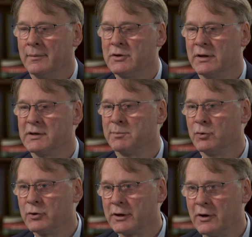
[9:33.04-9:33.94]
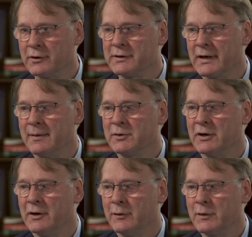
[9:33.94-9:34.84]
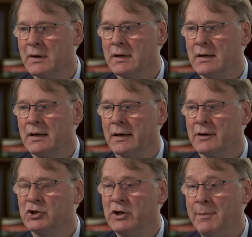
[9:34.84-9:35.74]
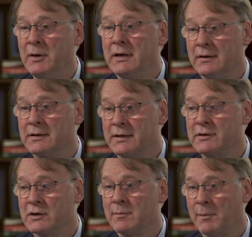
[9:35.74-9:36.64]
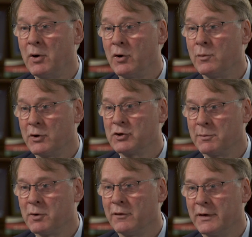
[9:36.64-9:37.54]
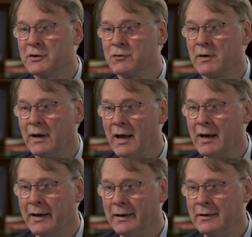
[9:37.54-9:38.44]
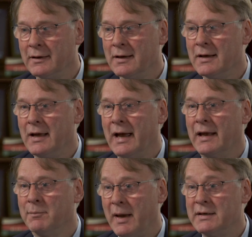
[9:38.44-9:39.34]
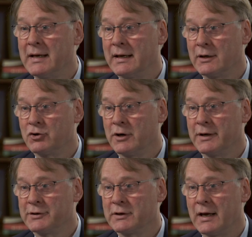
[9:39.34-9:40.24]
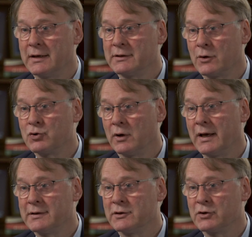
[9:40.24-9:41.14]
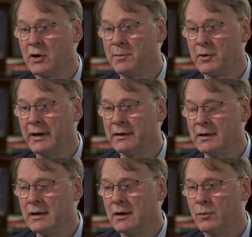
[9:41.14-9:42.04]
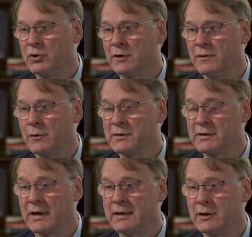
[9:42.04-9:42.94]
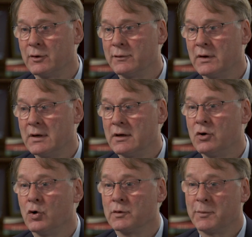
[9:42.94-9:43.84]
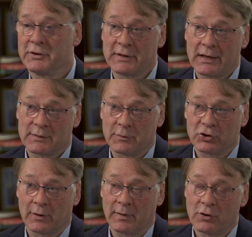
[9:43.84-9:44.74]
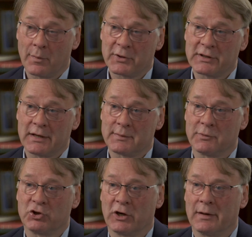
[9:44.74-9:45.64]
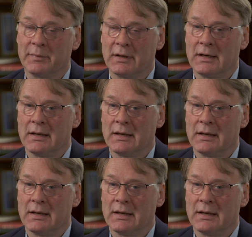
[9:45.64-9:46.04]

to this broader concept of shepherding the system upon which the profits rely and maintaining trust and social license to operate, which involves this idea of corporate statesmanship. Now, corporate statesmanship